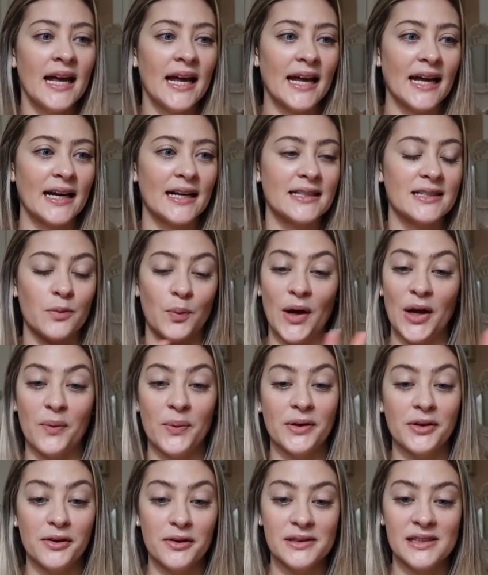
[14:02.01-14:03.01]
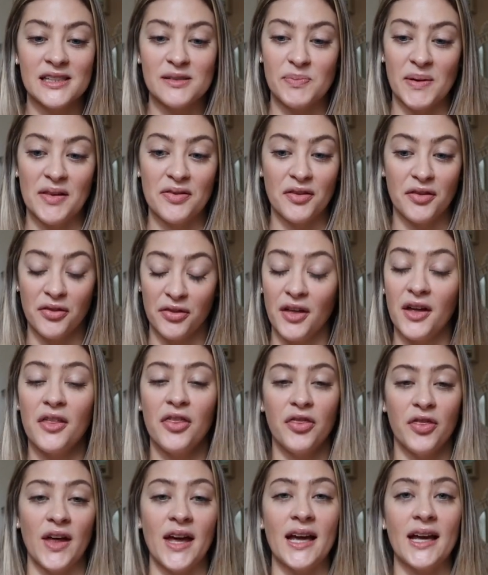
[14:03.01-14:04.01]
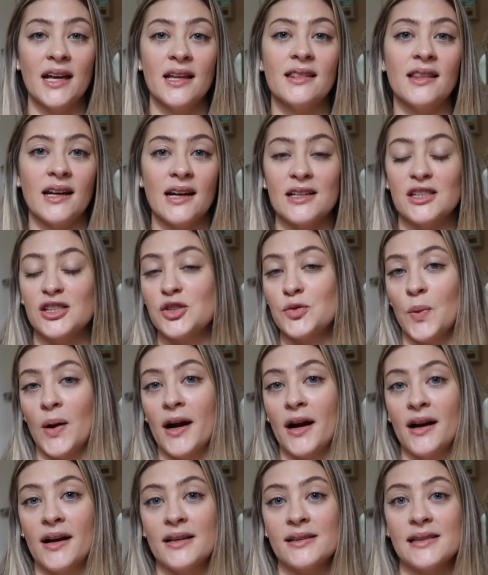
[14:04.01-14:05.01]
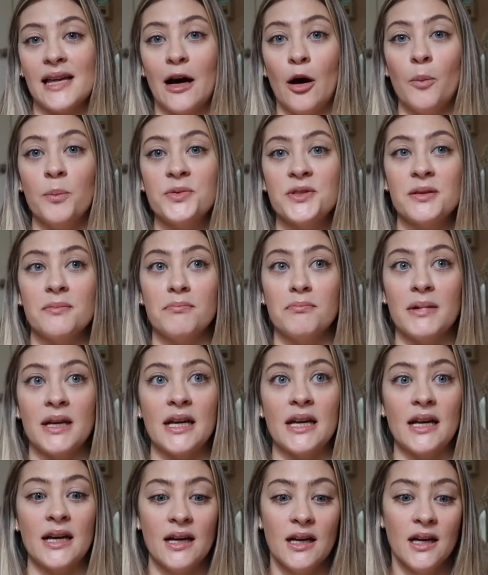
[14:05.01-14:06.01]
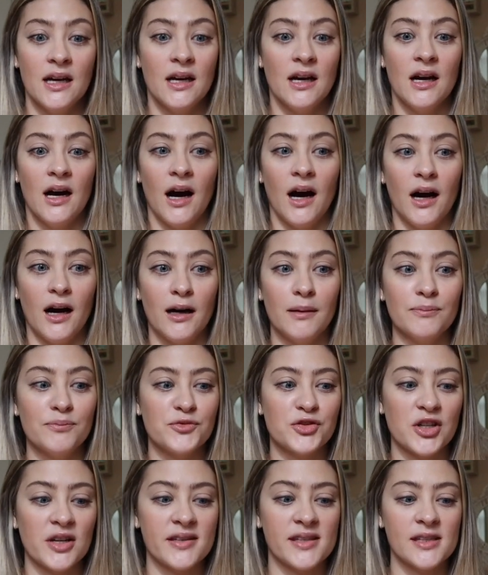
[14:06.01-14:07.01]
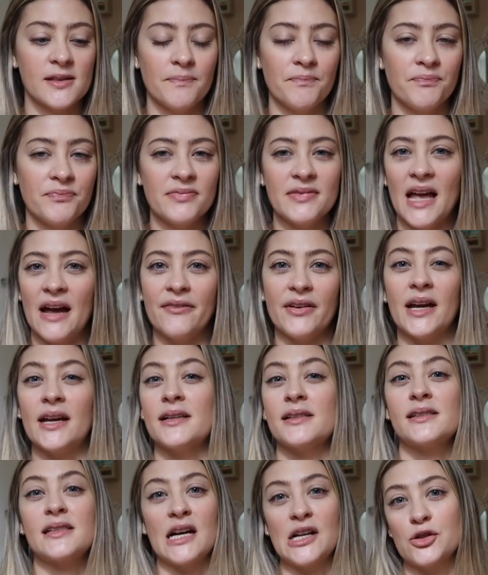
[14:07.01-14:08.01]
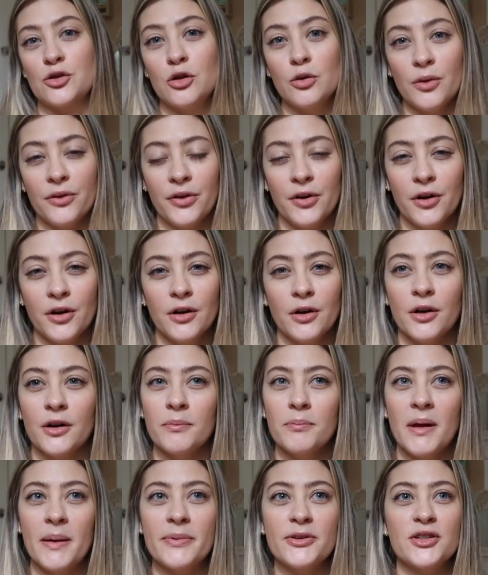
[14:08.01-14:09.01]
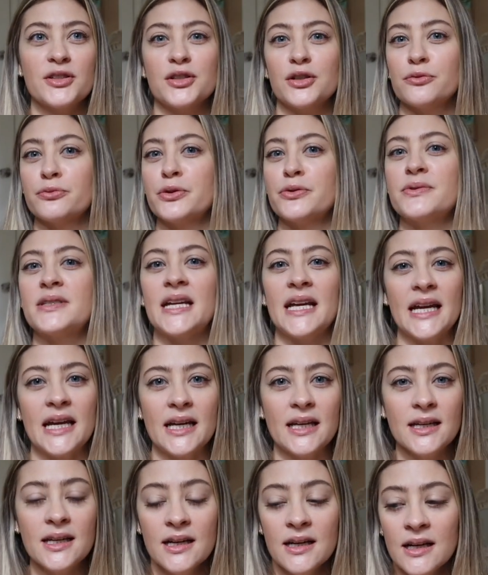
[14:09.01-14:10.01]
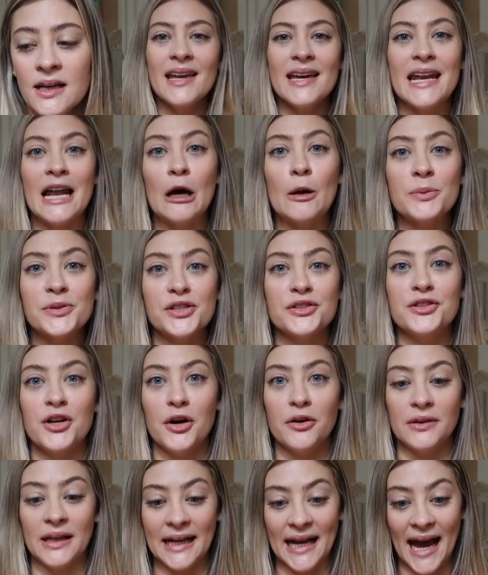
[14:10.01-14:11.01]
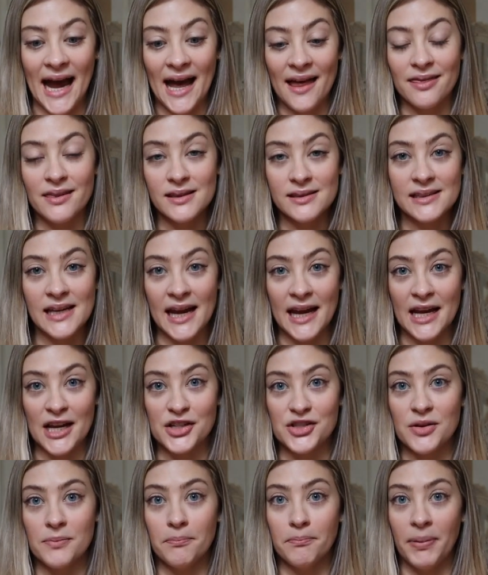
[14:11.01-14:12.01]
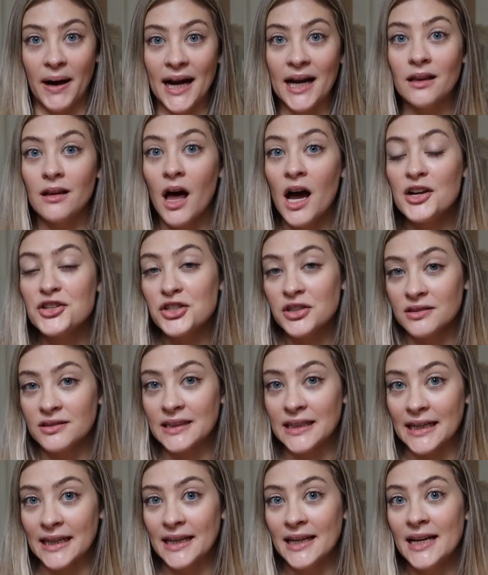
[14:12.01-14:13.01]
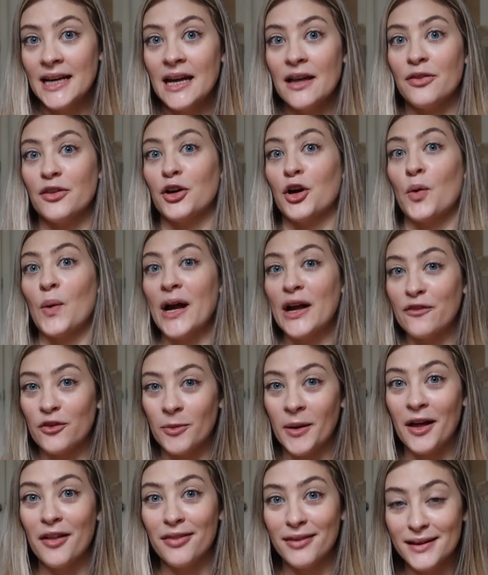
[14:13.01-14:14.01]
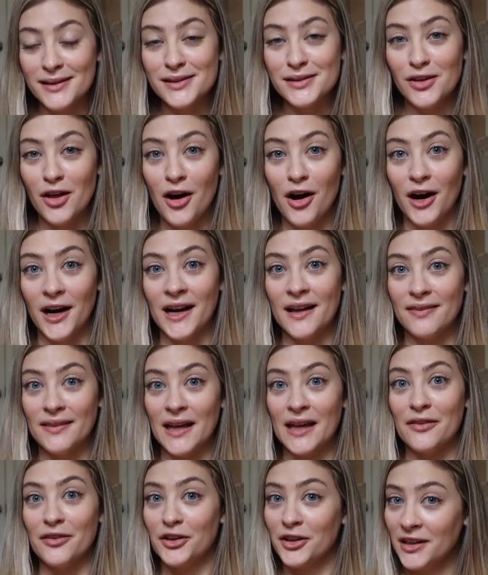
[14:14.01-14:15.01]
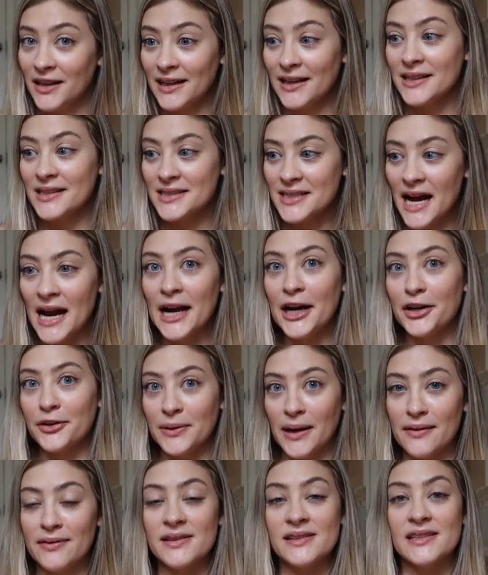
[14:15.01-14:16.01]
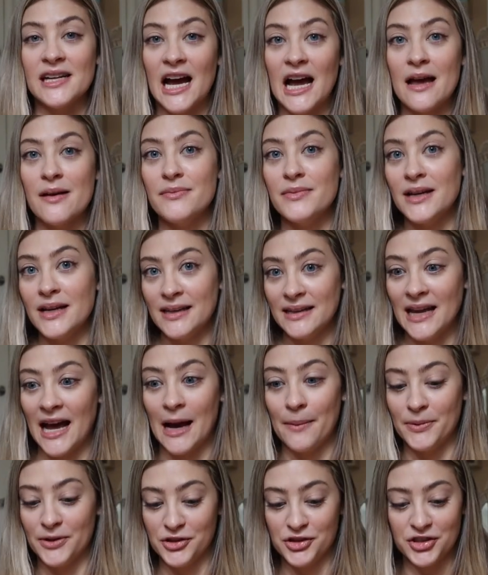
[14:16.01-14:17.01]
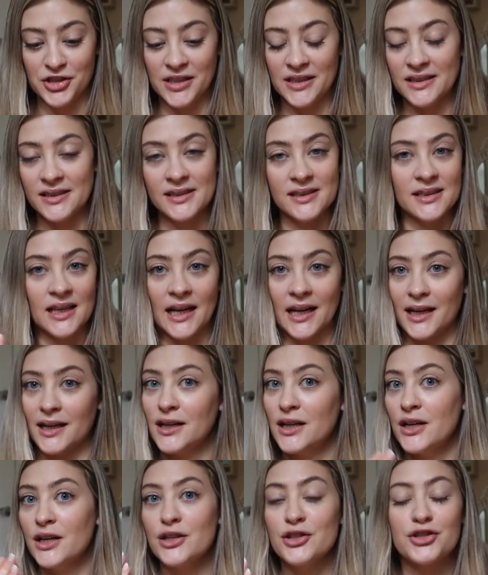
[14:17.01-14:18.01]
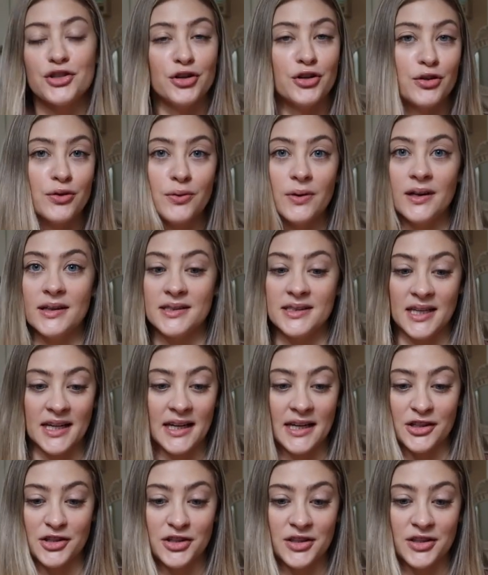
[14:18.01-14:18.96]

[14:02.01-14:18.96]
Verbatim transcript: And wake windows has been the thing that I swear has helped me um, just navigate a schedule with her or maybe just a routine. It helps to know, like, at this age, biologically, they're awake for about this long and then they're gonna get tired around this time and nap. And she is like to a T.